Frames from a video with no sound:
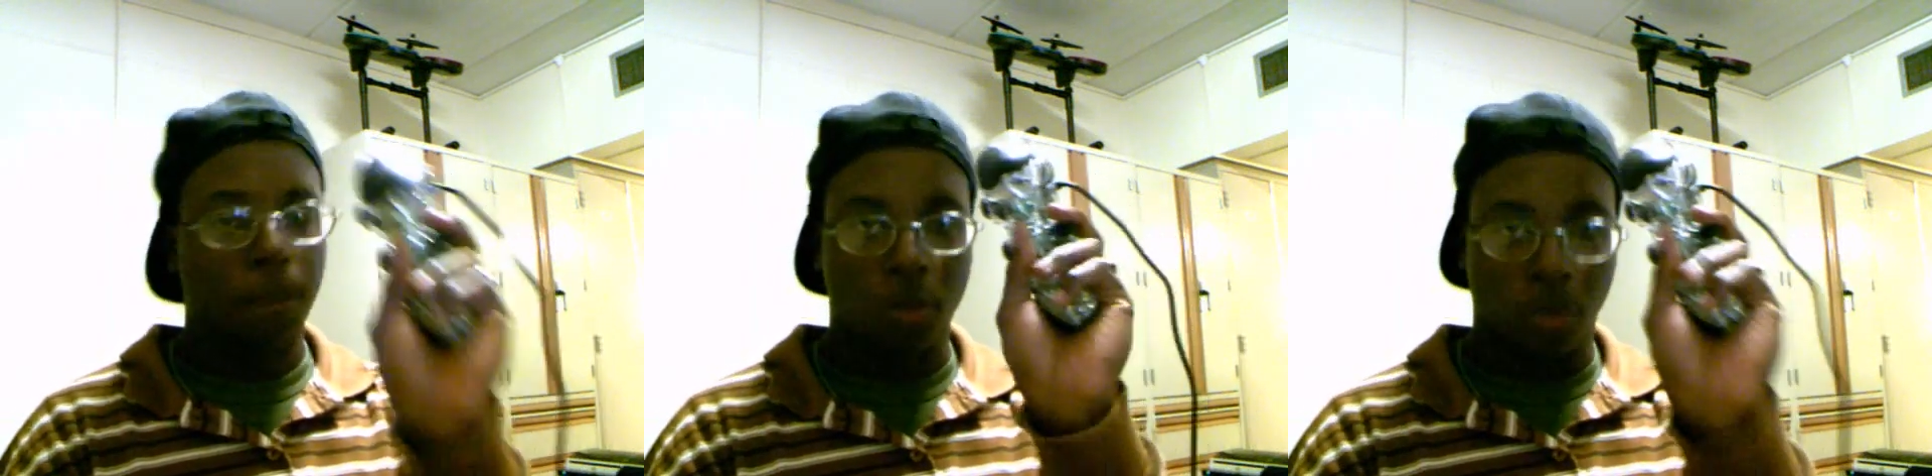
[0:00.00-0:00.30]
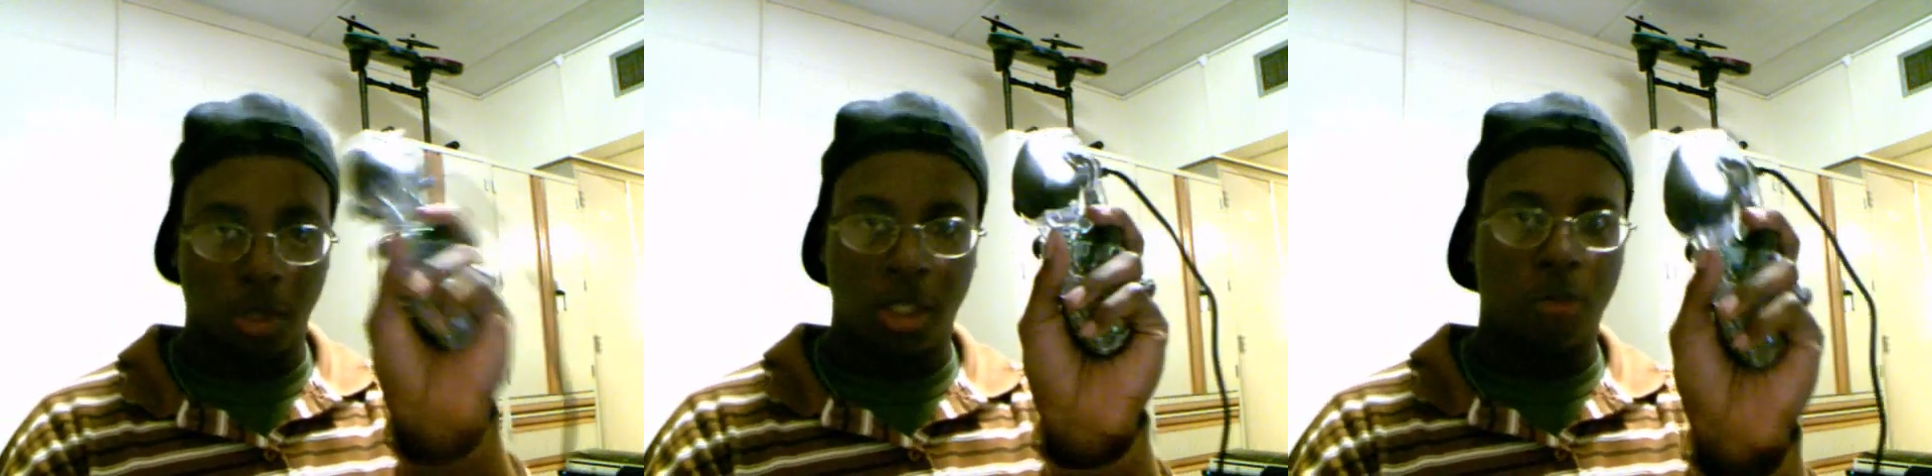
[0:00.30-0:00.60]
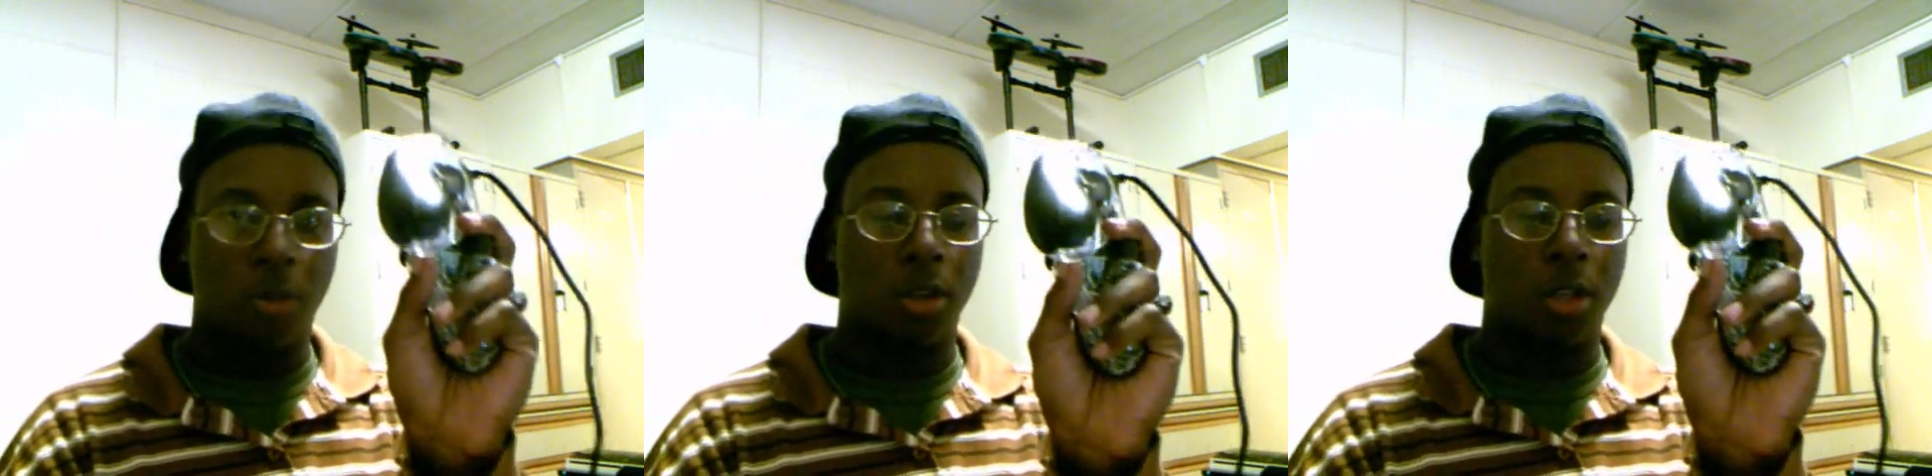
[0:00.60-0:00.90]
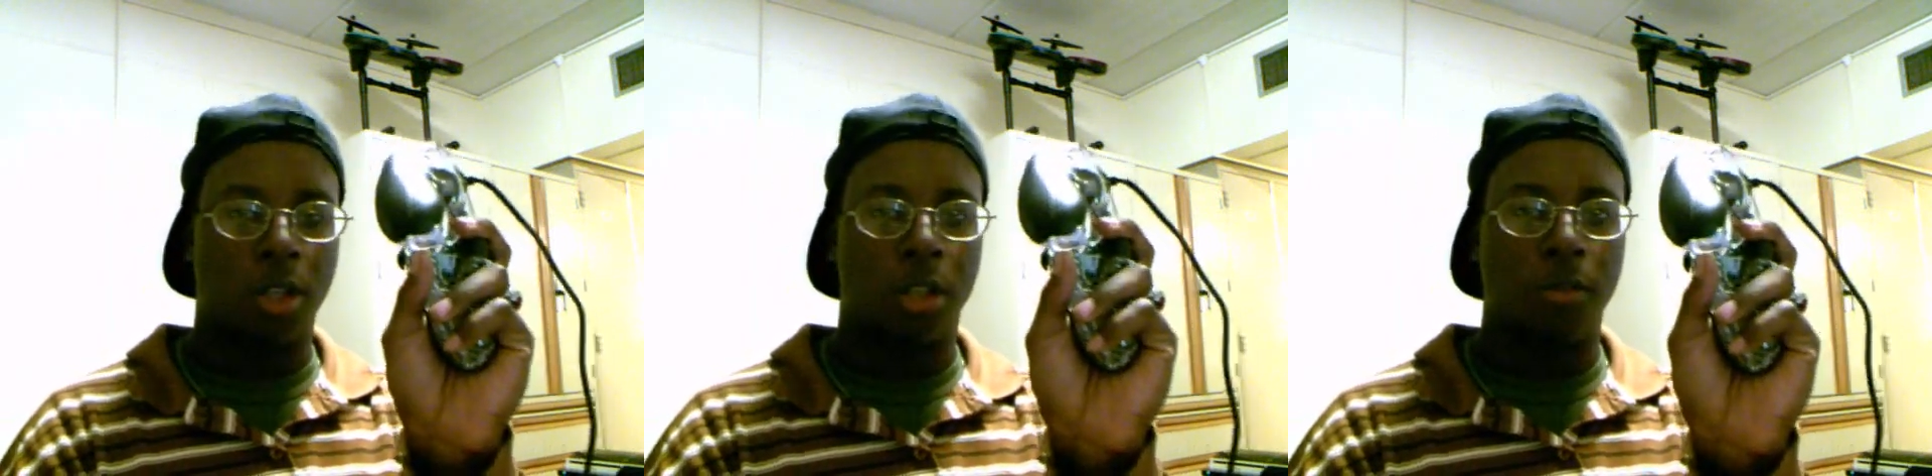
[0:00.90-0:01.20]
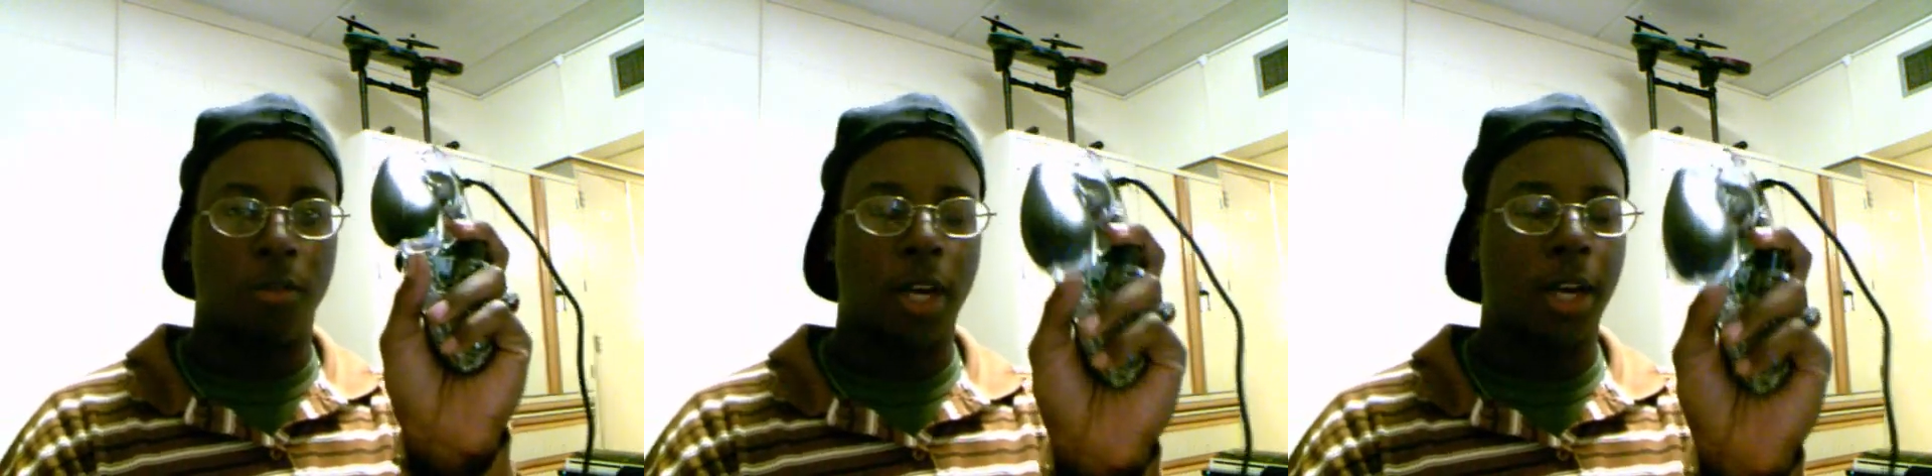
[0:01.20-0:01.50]
Resident Evil
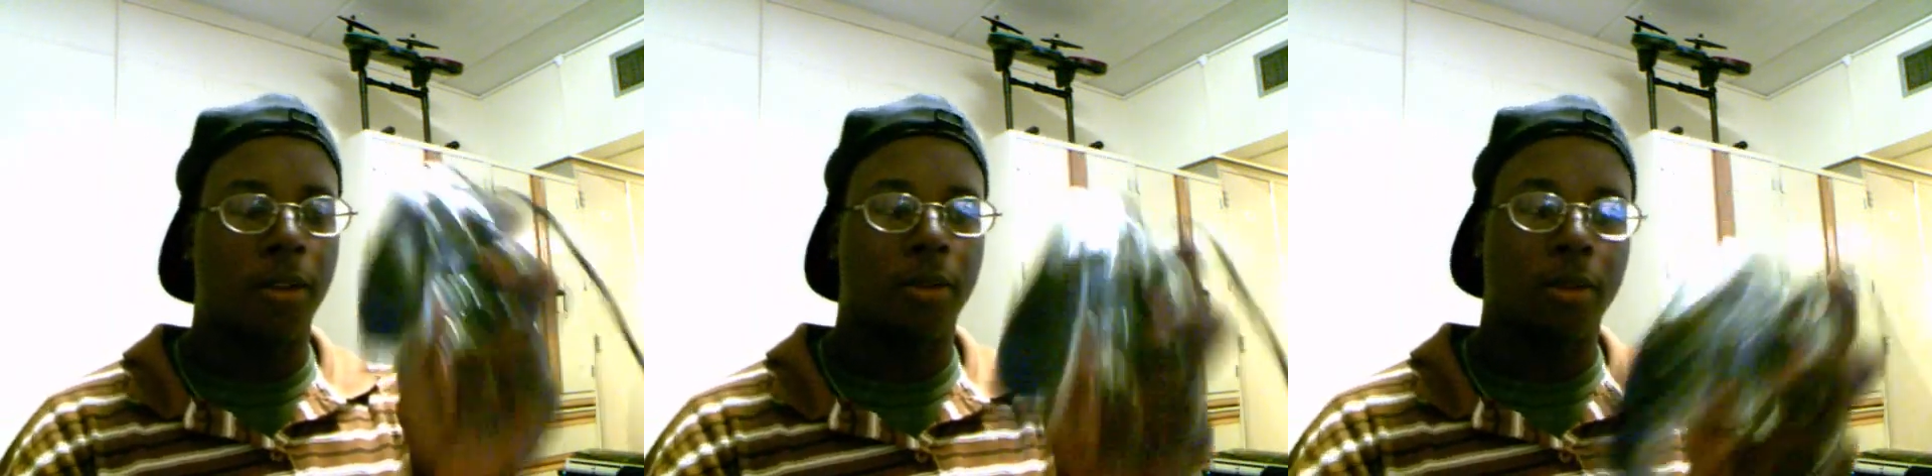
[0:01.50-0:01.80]
5,